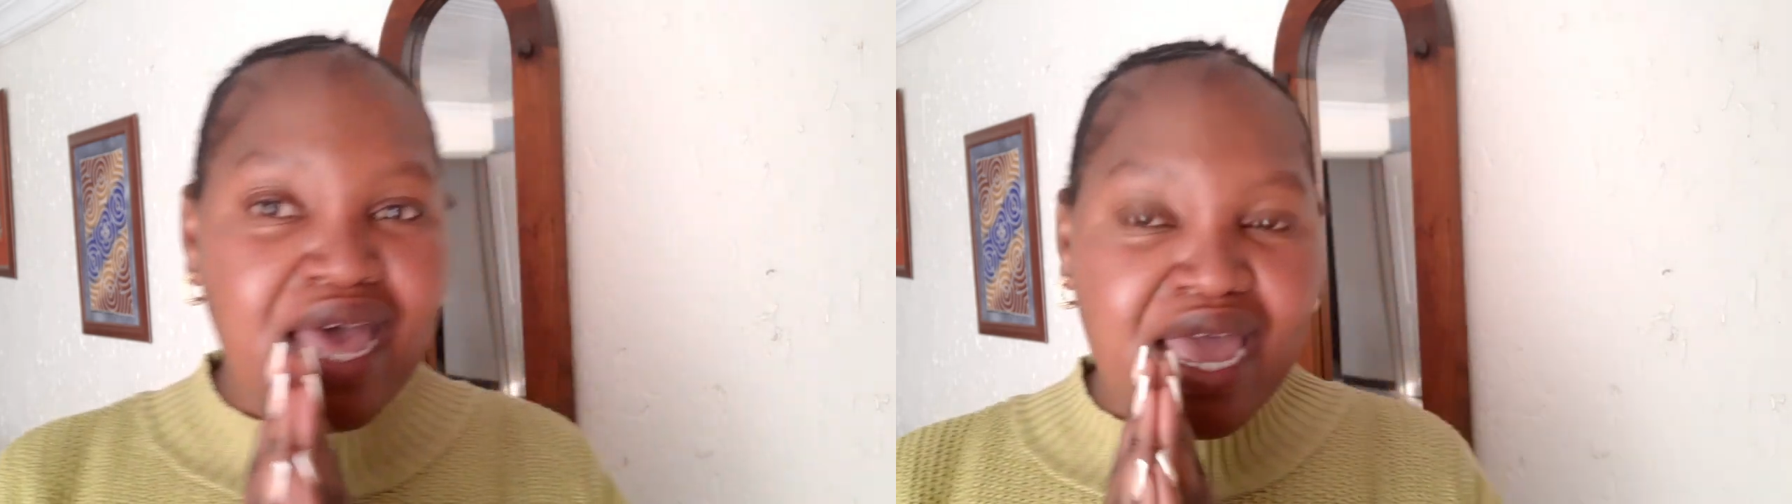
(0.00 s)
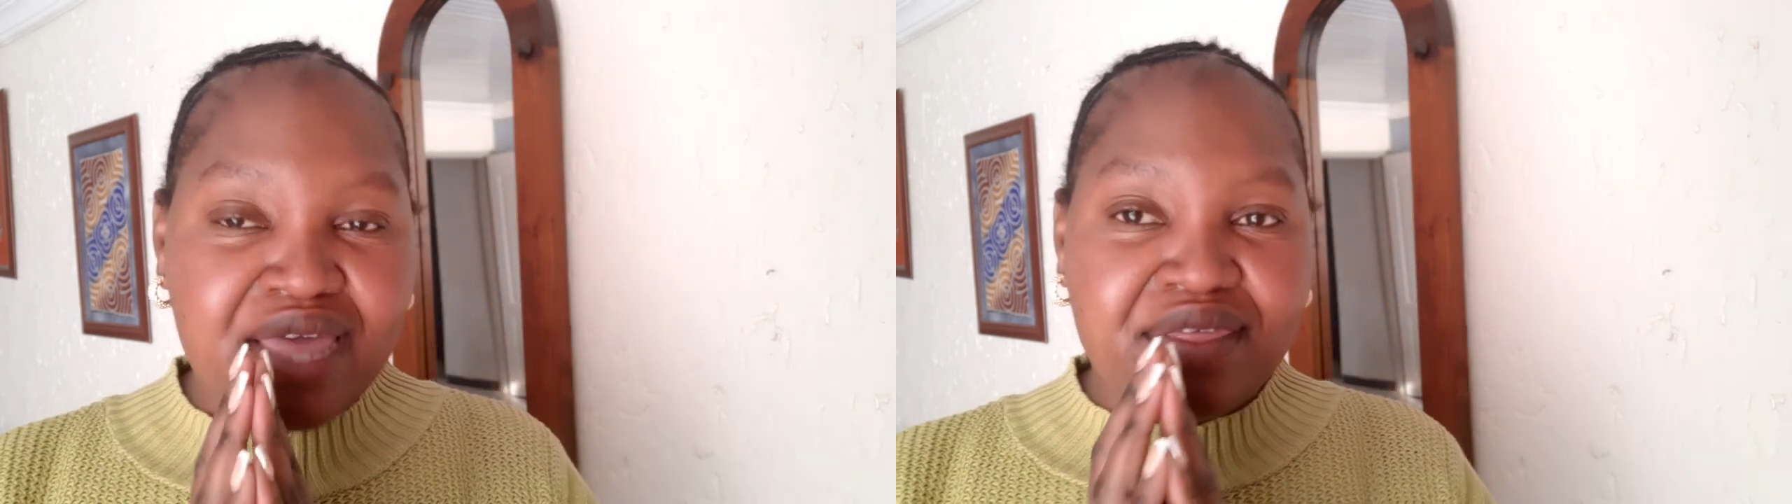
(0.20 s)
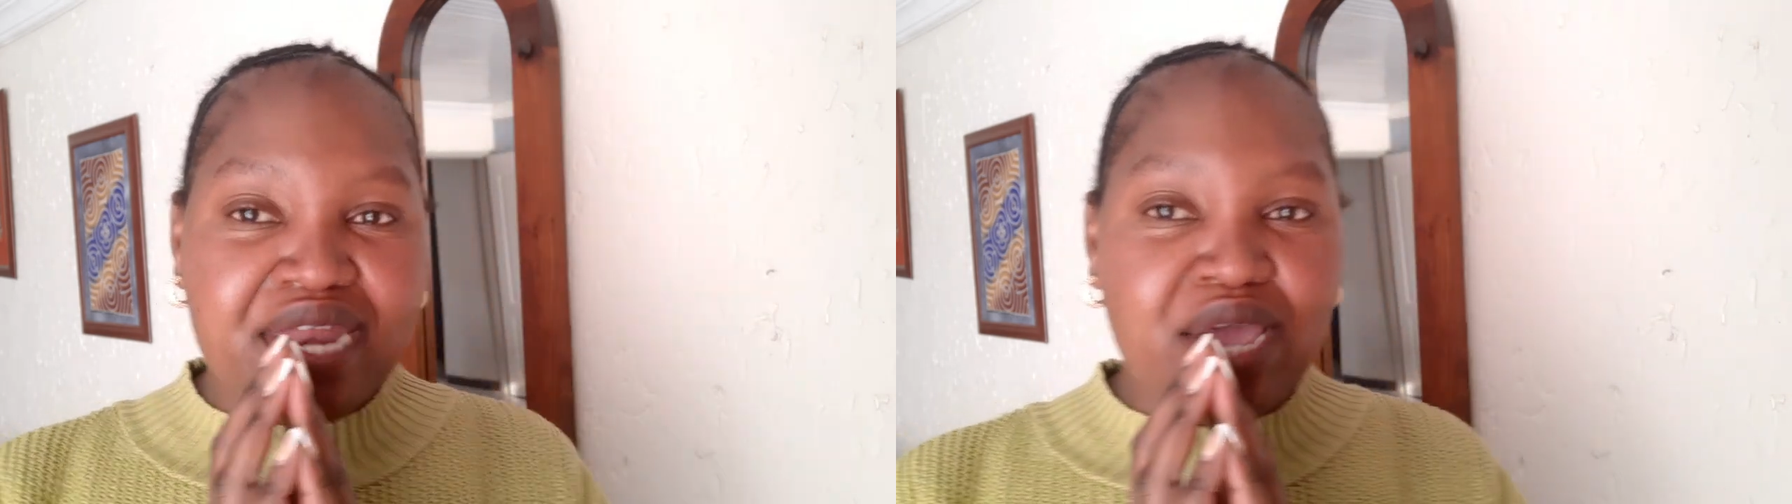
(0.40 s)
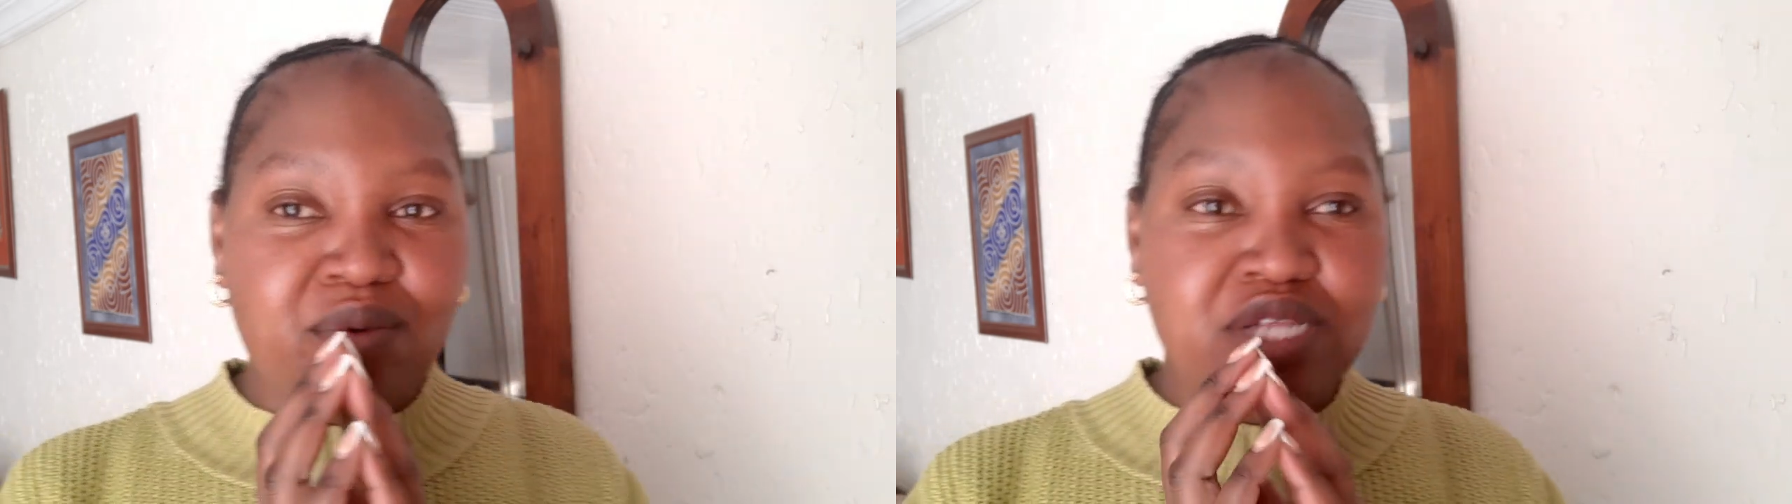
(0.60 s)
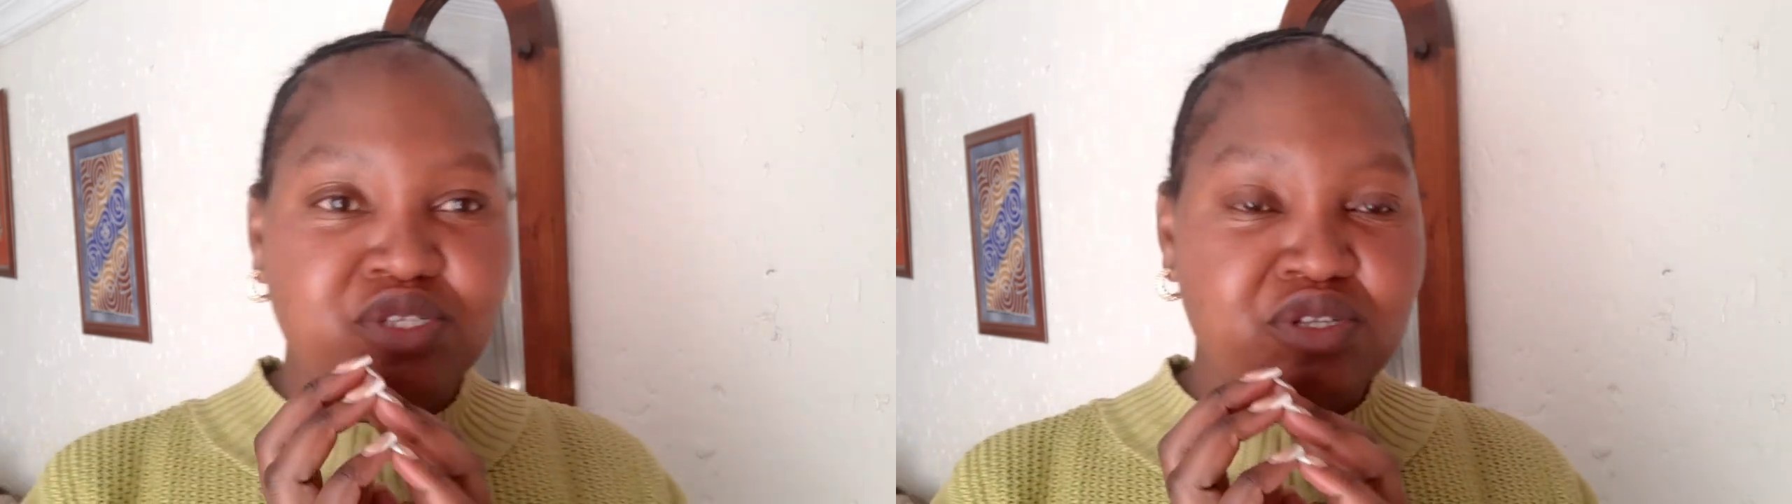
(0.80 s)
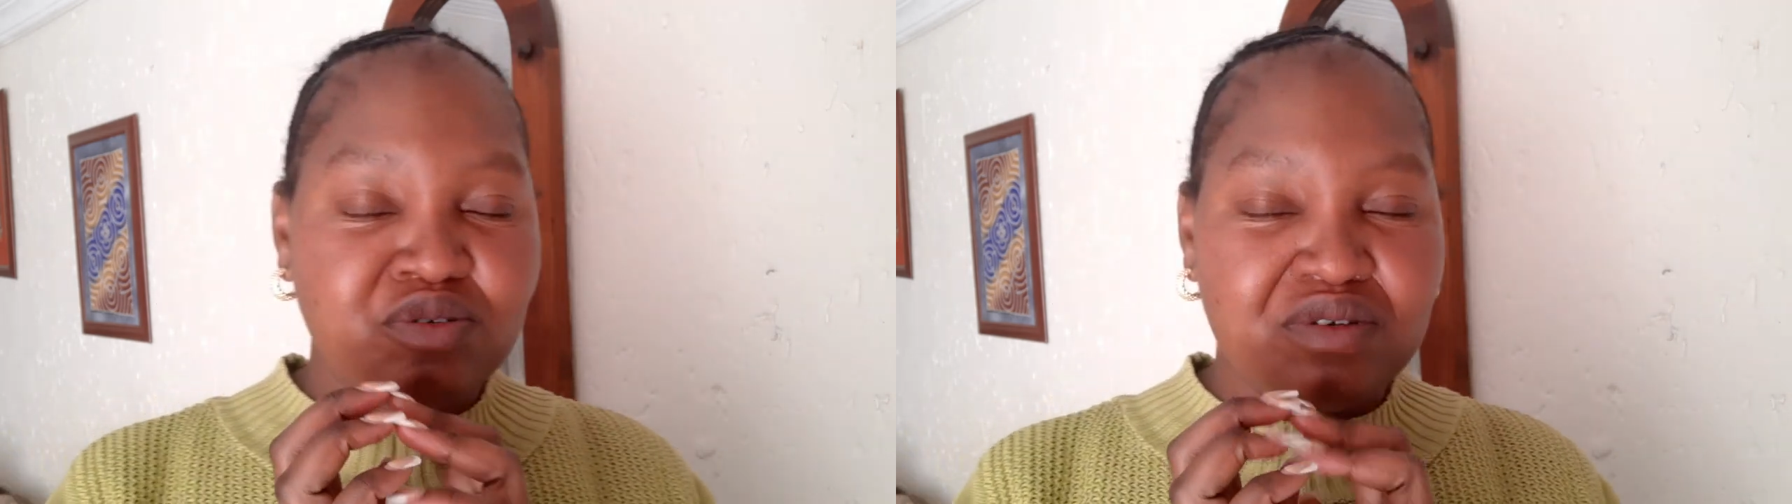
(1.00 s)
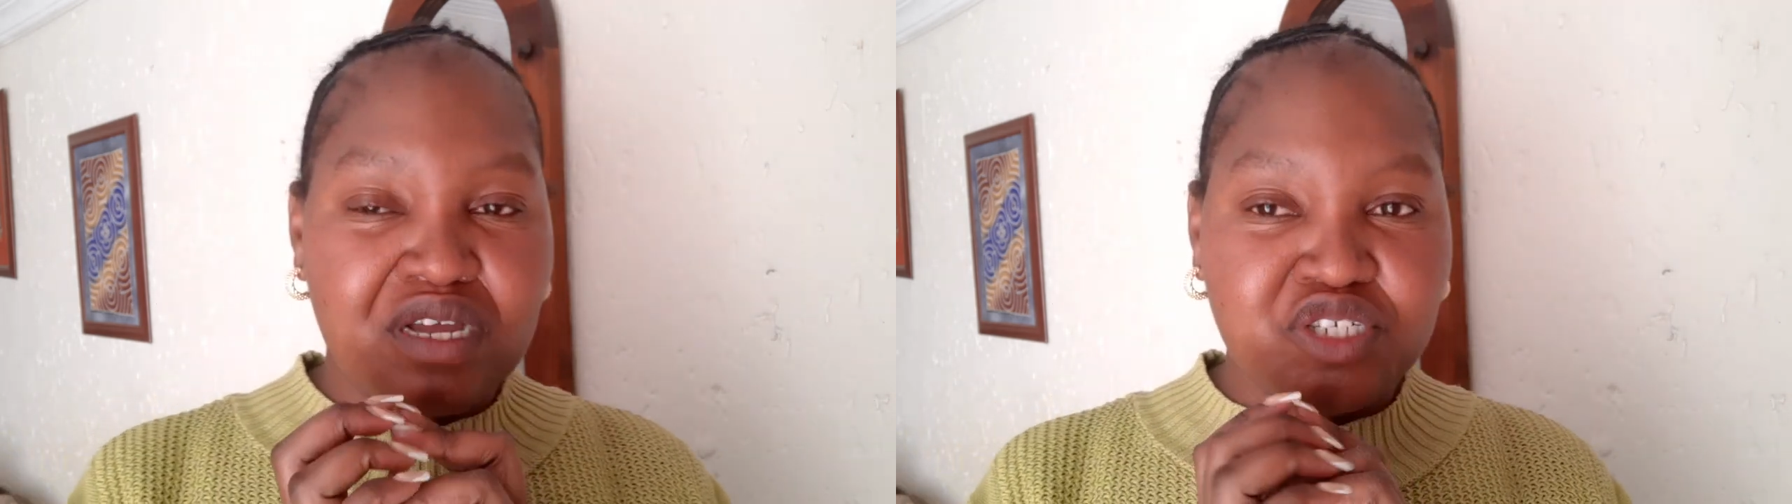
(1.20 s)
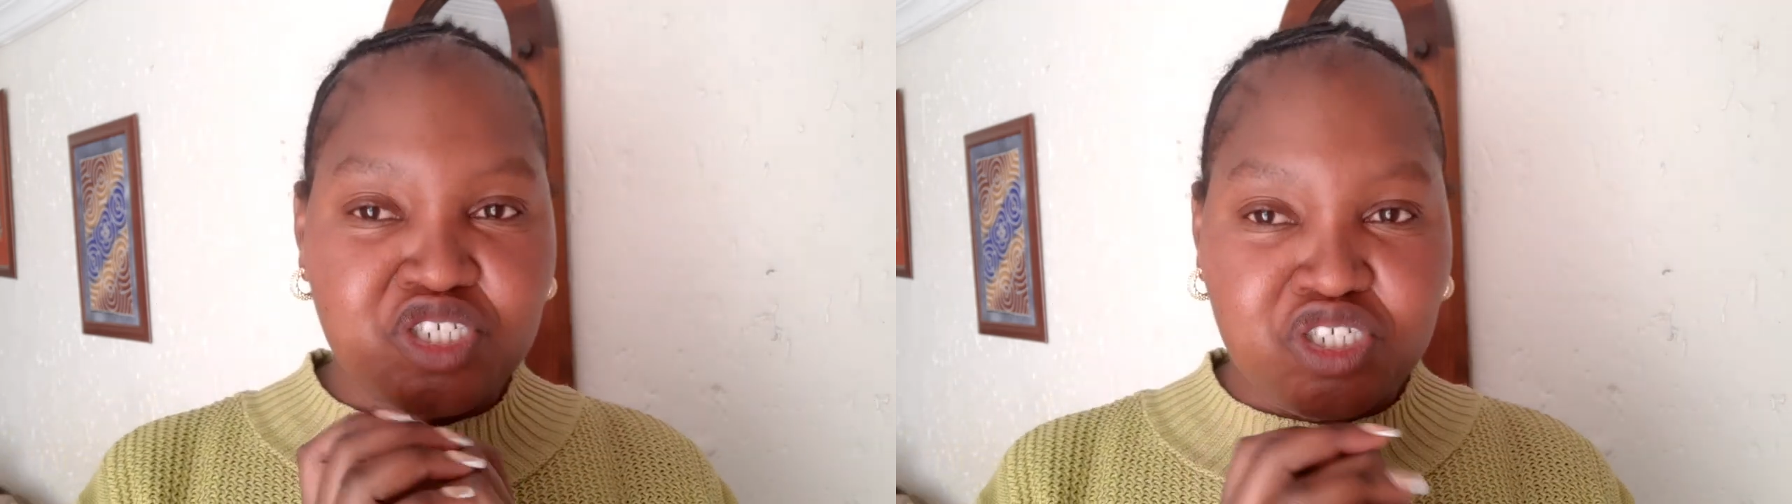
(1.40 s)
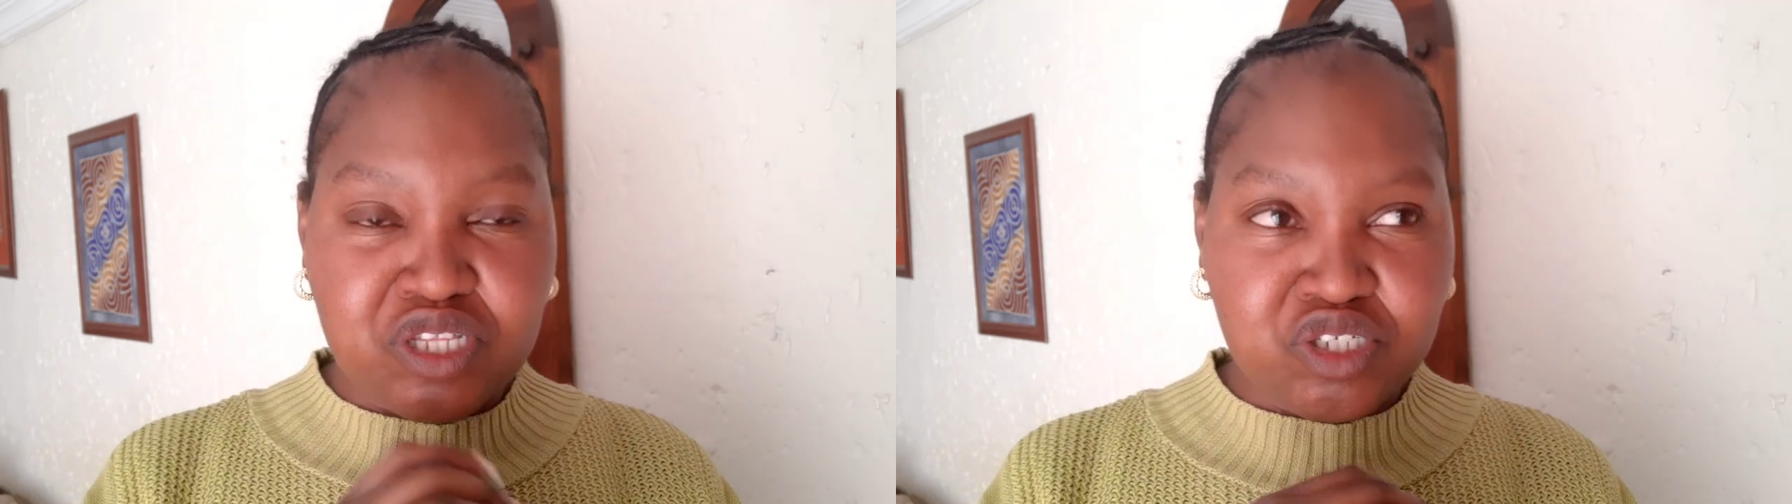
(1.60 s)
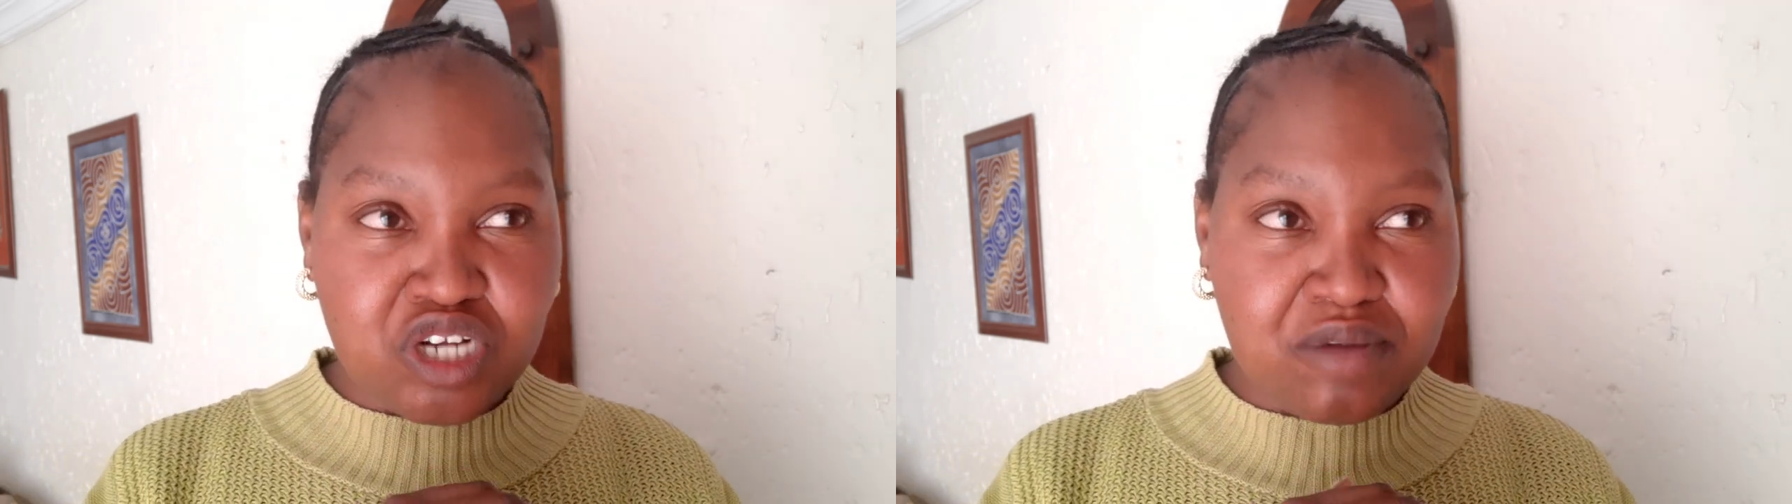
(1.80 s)
And then I went to the
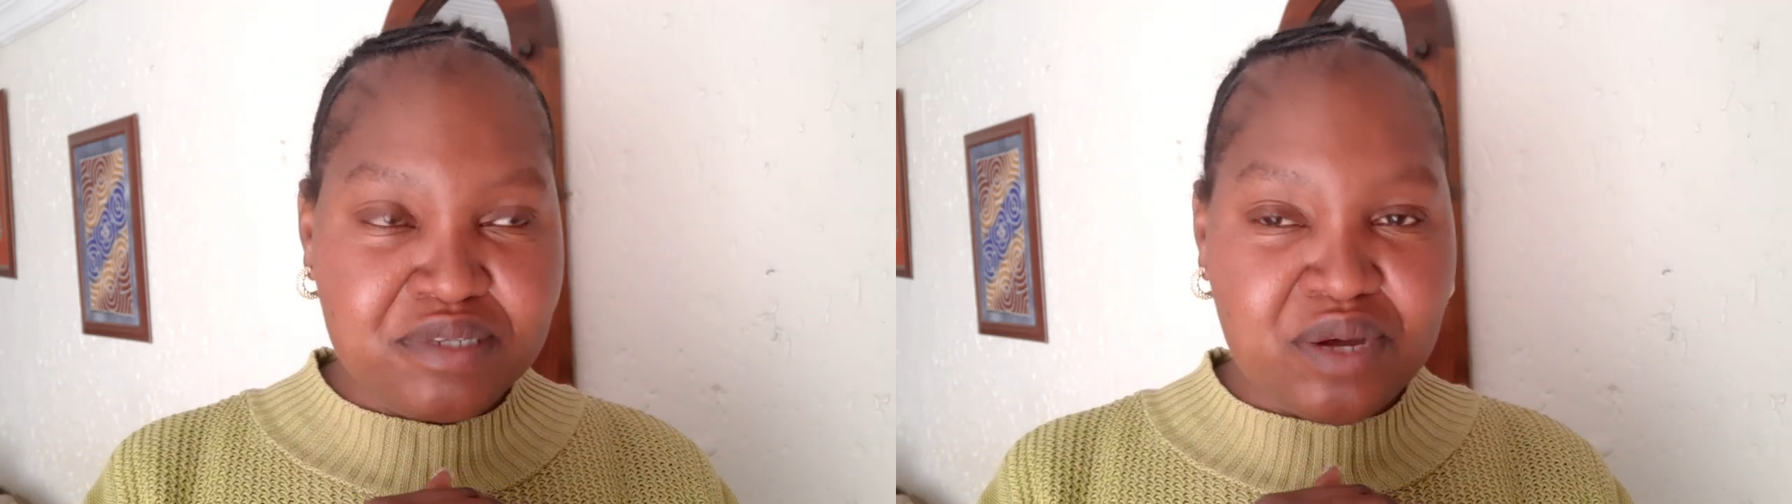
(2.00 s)
shops.